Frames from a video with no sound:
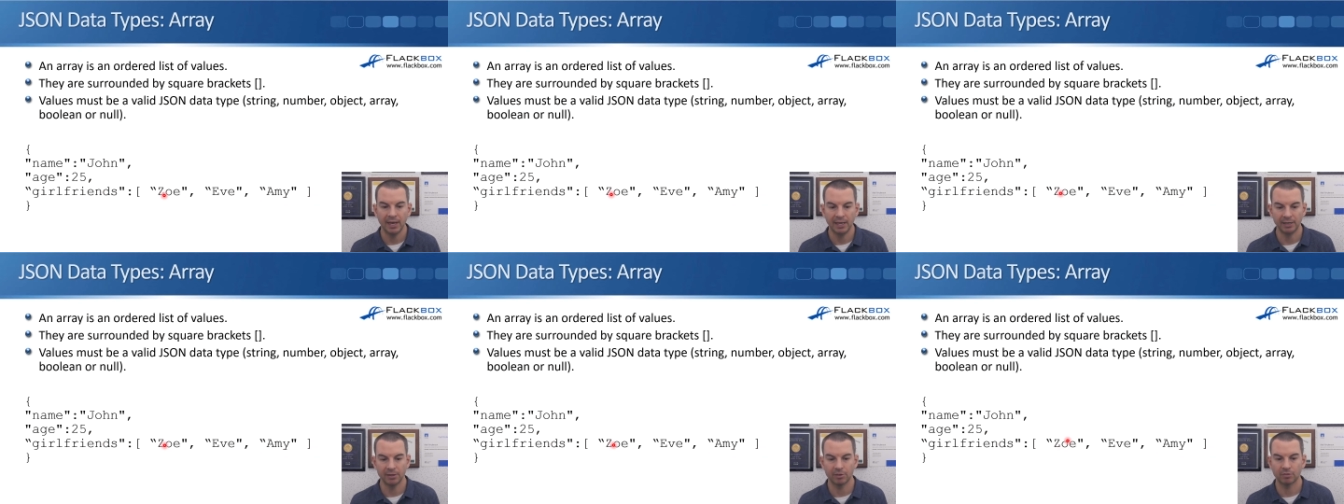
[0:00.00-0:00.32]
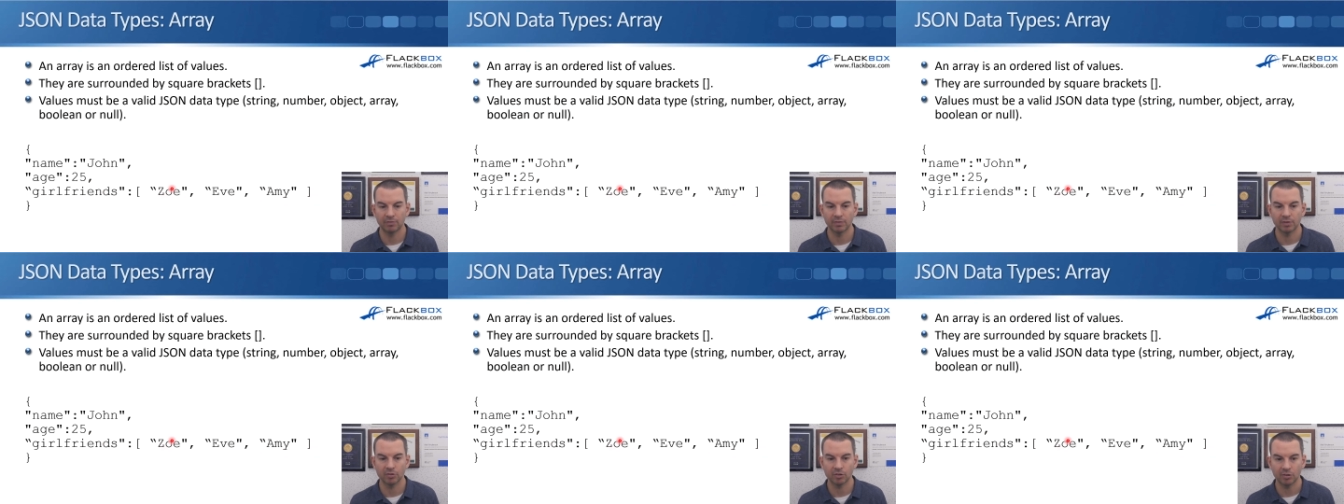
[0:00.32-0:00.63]
And it's
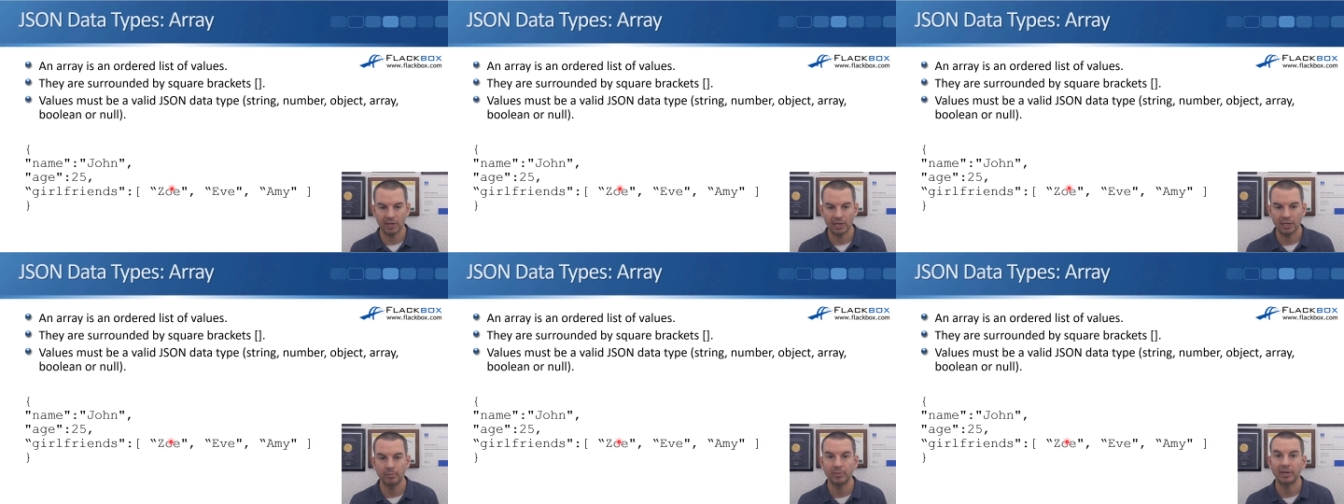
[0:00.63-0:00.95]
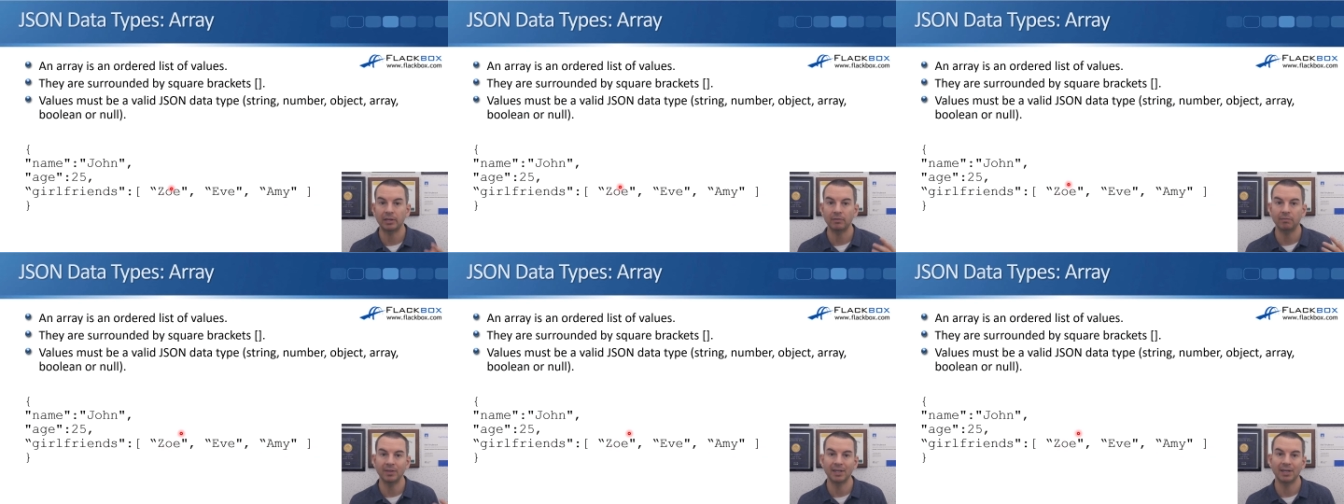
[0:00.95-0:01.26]
the same
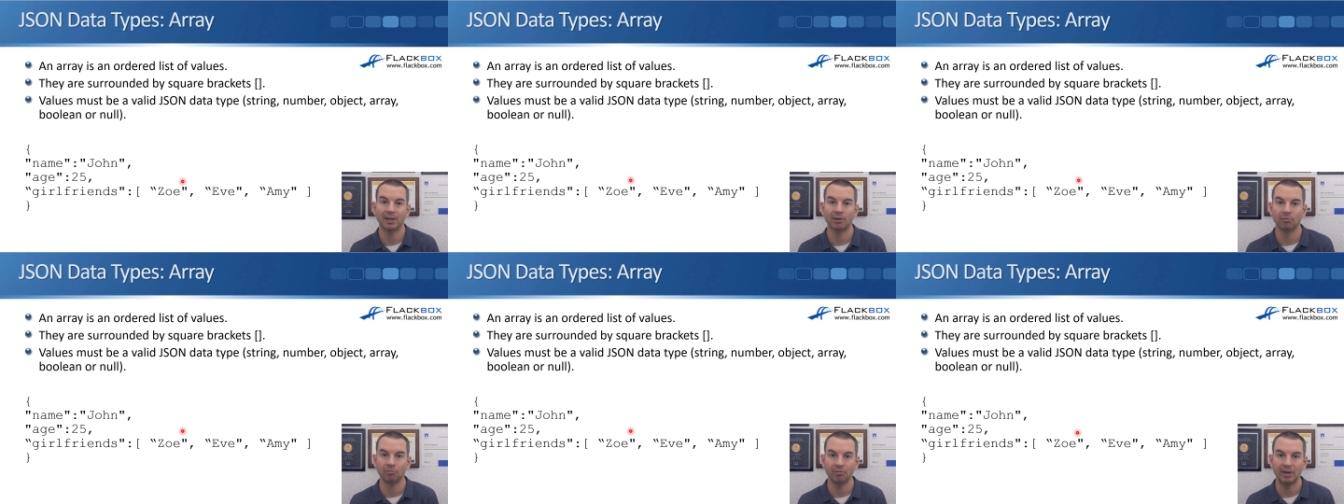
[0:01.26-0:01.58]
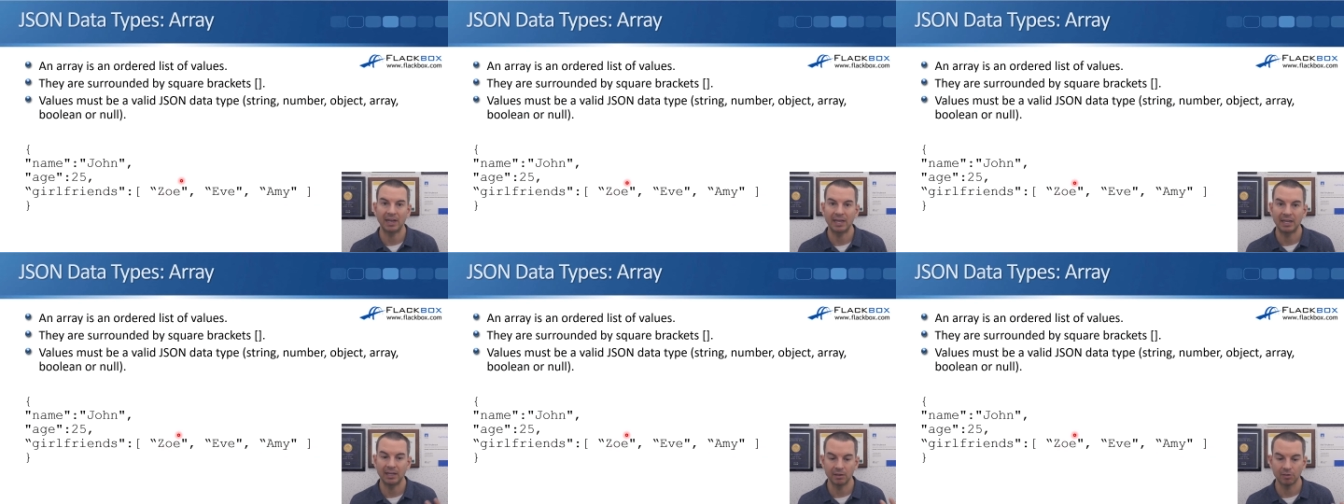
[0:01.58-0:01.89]
in the
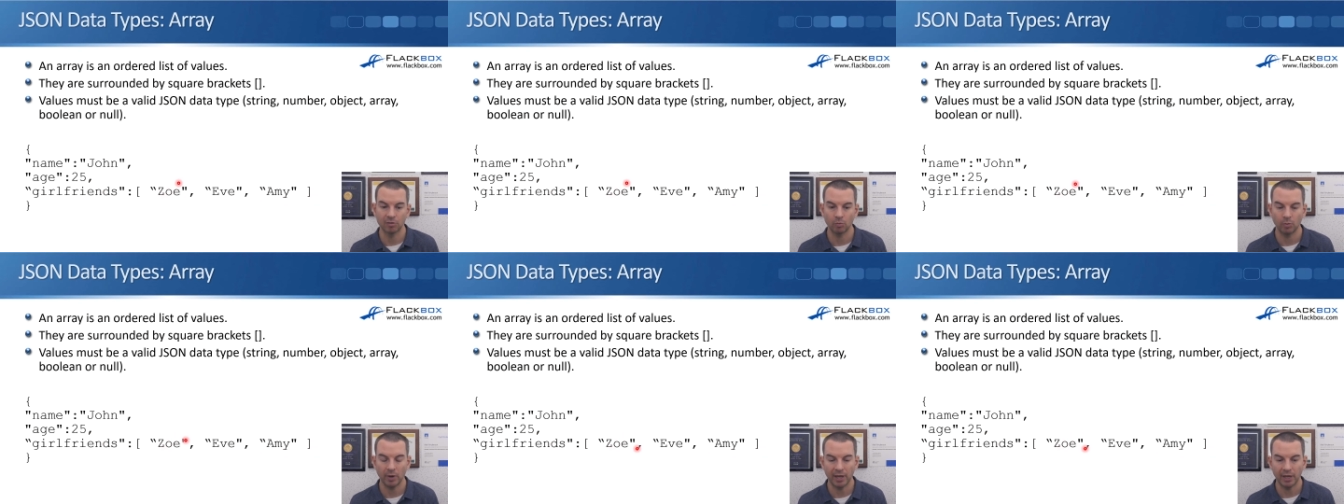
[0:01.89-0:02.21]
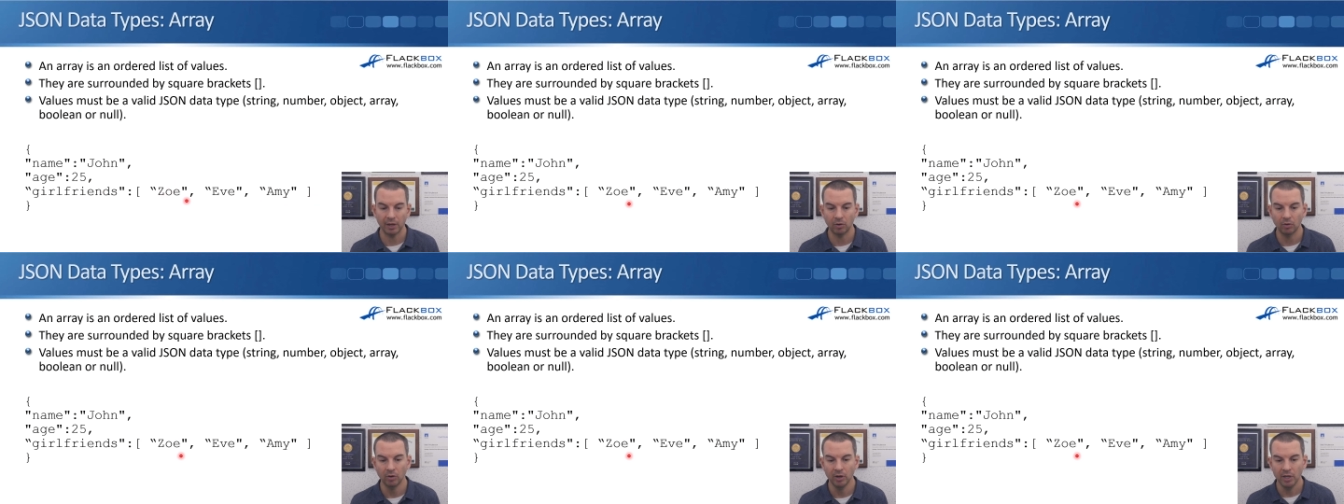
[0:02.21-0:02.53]
array as
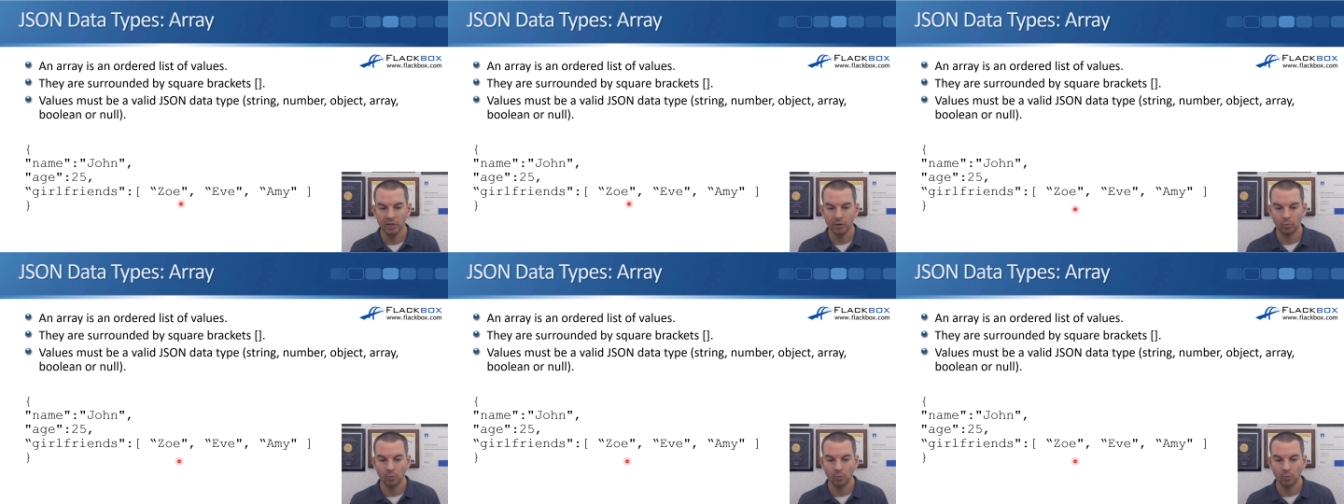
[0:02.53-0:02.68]
well,